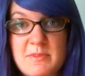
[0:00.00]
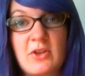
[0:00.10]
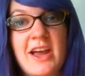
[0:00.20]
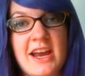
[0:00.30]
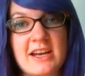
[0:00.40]
It'll
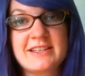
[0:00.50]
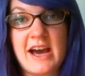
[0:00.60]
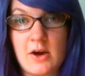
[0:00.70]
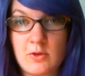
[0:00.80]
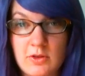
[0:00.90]
hang
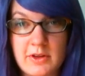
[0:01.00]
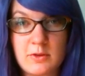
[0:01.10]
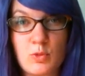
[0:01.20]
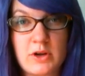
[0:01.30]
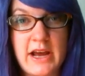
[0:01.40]
down a
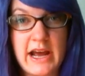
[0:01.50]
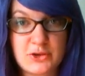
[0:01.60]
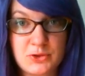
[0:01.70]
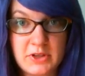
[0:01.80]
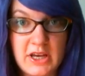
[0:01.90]
little more
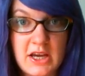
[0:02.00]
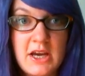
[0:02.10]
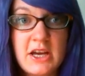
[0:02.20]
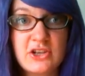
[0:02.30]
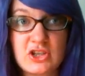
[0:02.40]
naturally
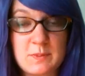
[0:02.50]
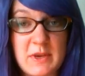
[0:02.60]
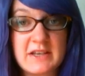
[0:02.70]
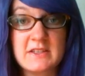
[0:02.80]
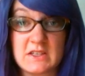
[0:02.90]
just
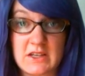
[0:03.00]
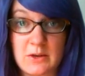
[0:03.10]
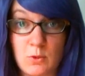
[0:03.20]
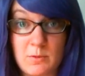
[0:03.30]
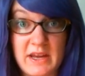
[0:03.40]
because the
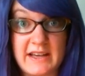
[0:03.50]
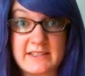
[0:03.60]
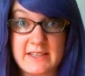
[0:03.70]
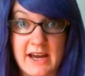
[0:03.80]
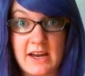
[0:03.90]
skin won't be as
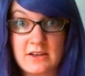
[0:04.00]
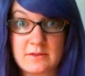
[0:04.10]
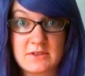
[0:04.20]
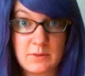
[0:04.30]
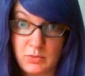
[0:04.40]
tight,
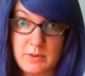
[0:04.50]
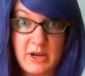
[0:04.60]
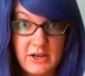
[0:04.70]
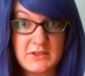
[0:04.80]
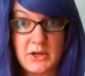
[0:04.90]
simply
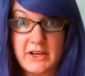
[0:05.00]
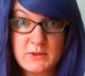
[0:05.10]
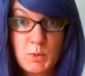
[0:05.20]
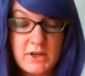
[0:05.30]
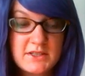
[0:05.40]
because there
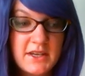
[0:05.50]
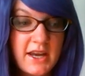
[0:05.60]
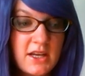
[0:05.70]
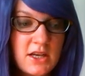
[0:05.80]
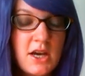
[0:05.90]
is more skin.